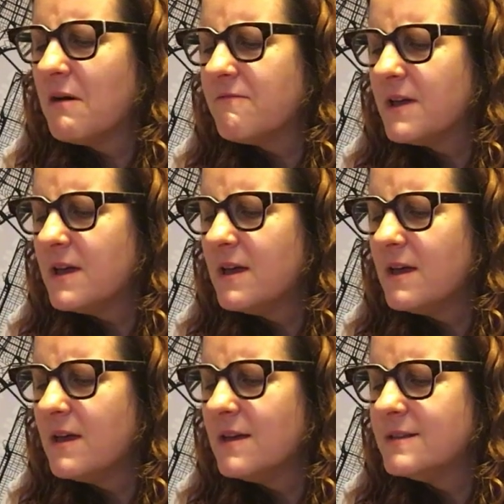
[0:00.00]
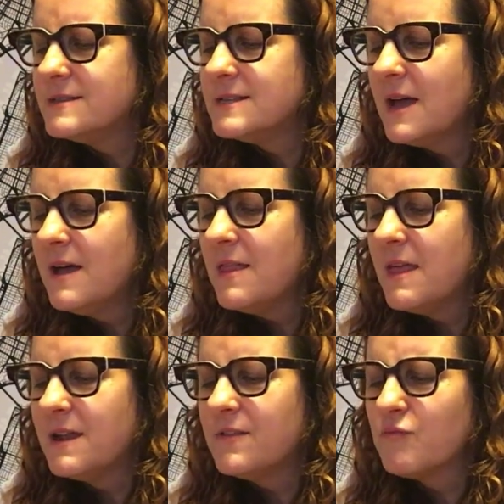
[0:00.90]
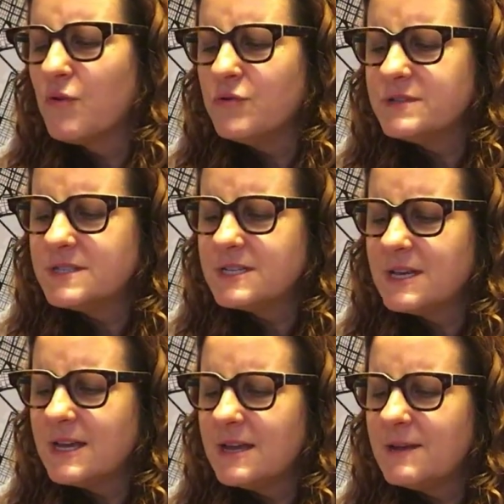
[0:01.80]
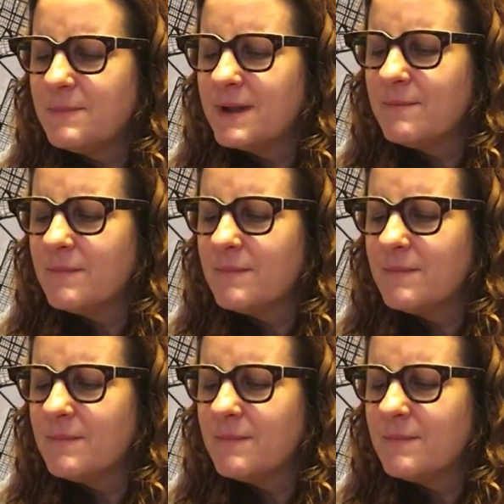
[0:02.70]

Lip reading: muffins, that it's roasted,